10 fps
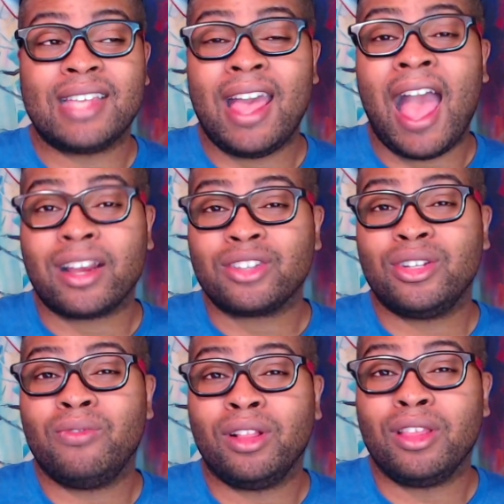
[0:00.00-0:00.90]
I
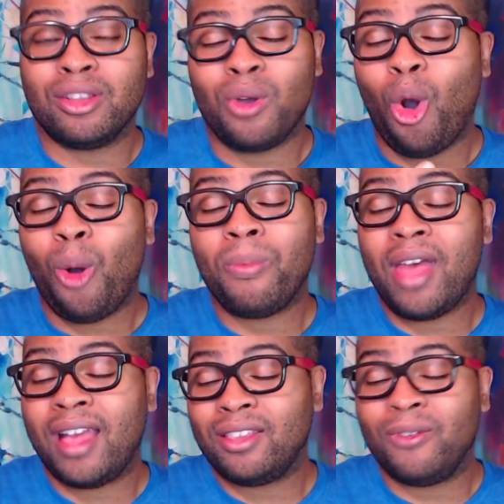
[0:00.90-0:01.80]
actually really do hope
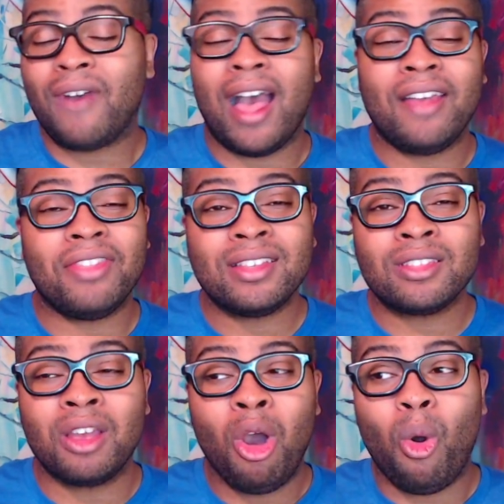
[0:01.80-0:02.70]
that you find
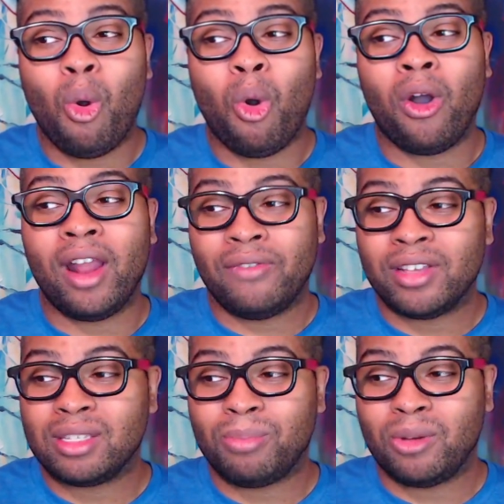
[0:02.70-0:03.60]
this, or if
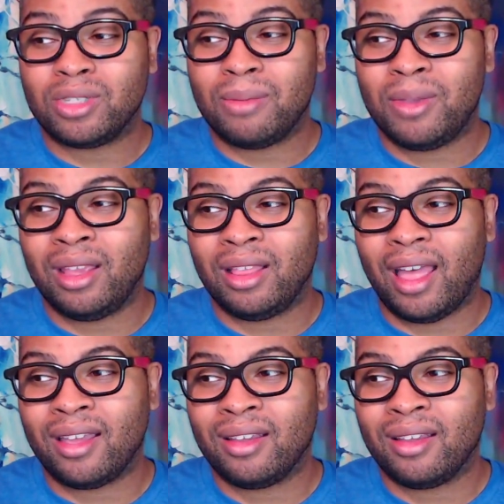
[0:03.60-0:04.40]
it's supposed to be like